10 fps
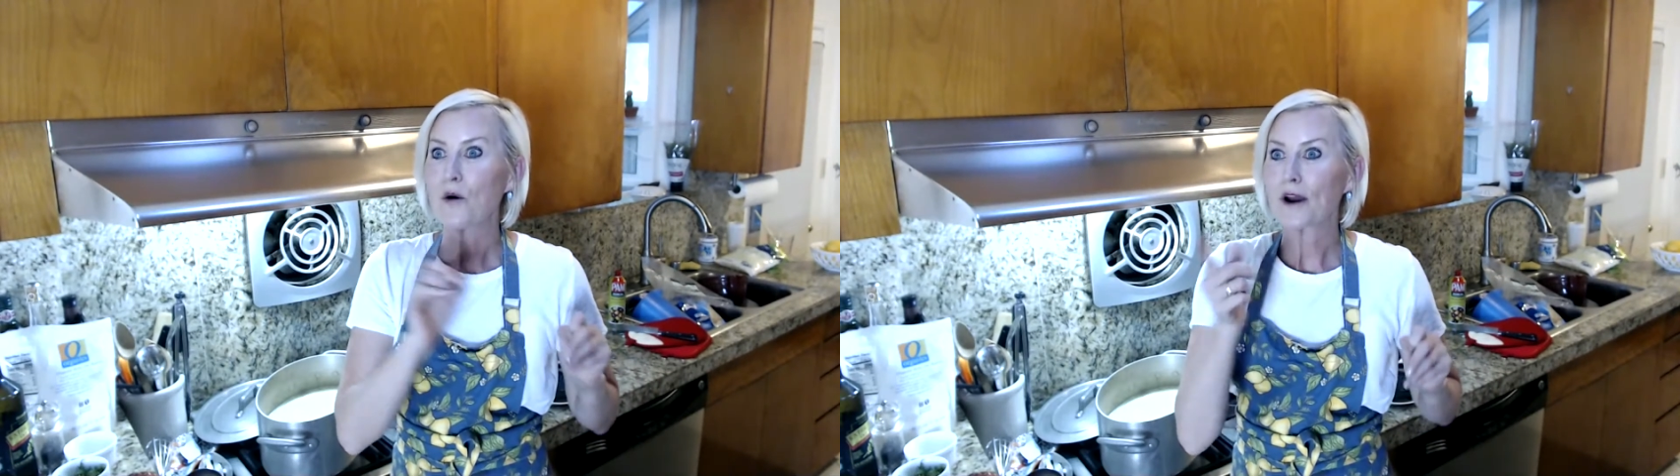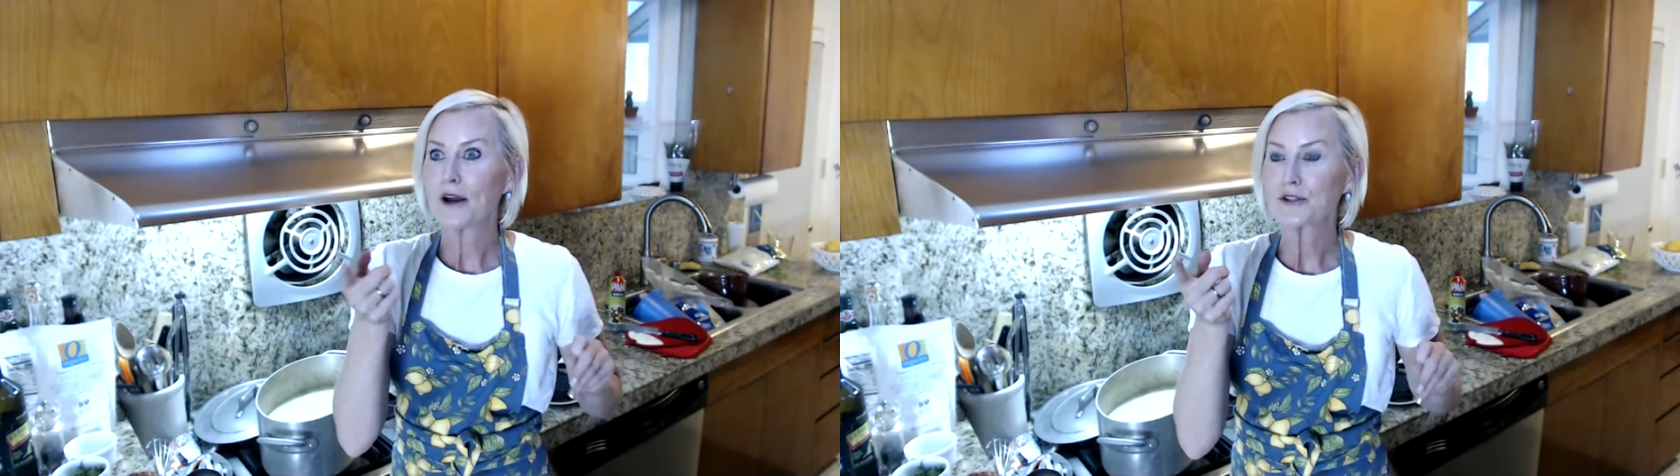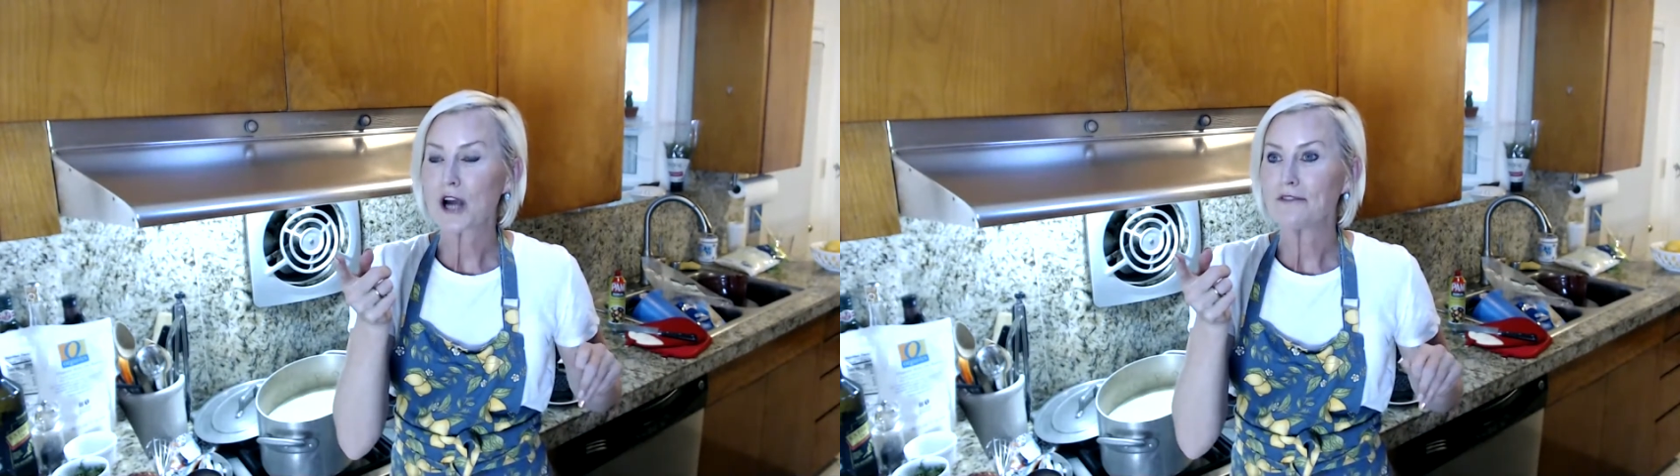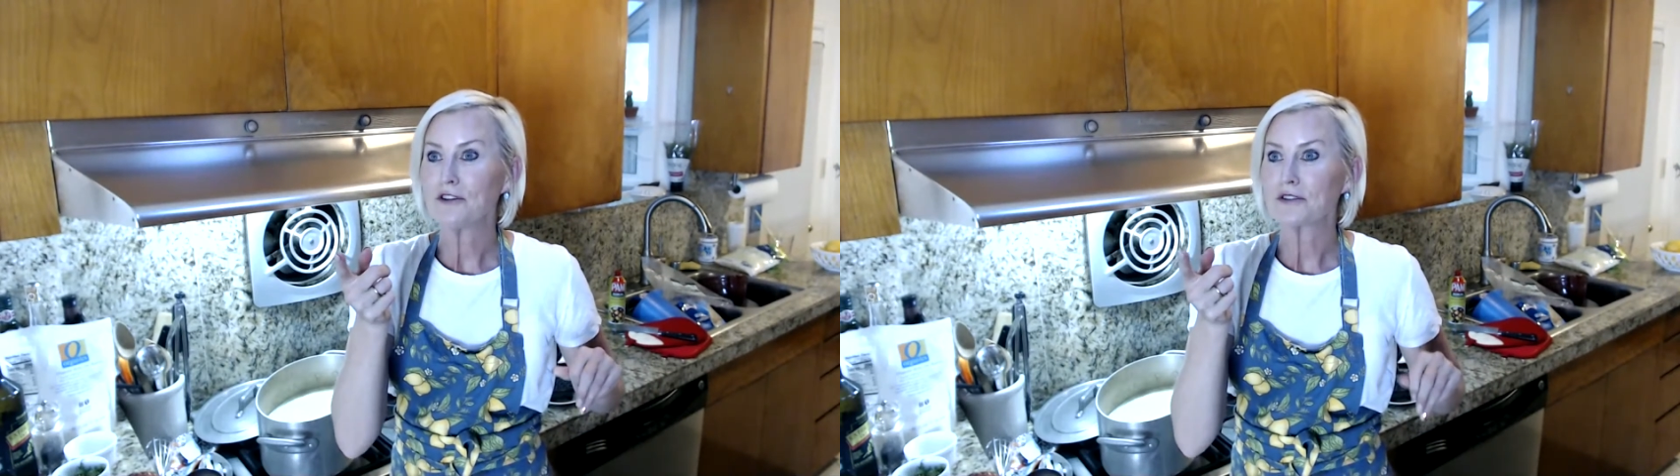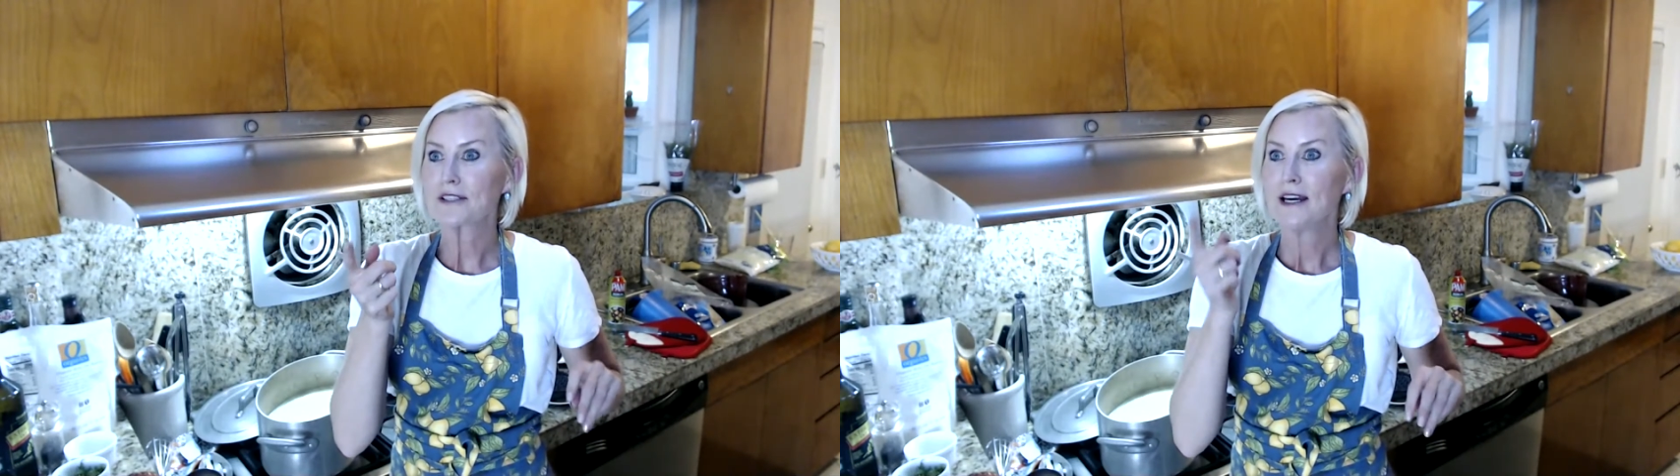Oreo
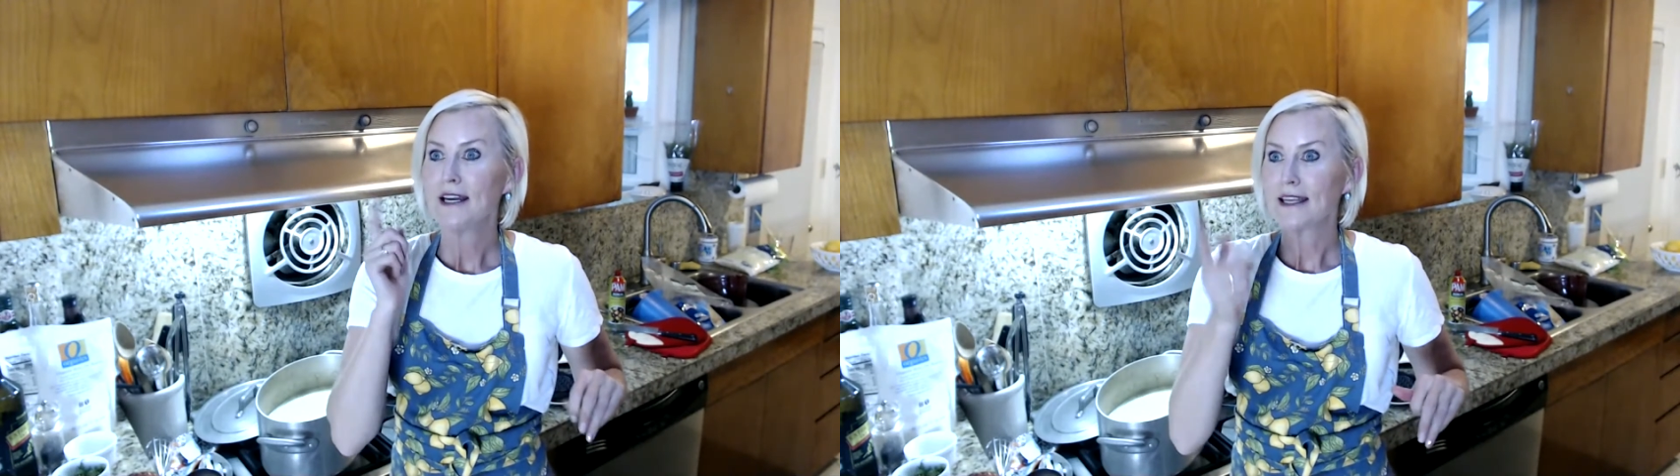chaffles.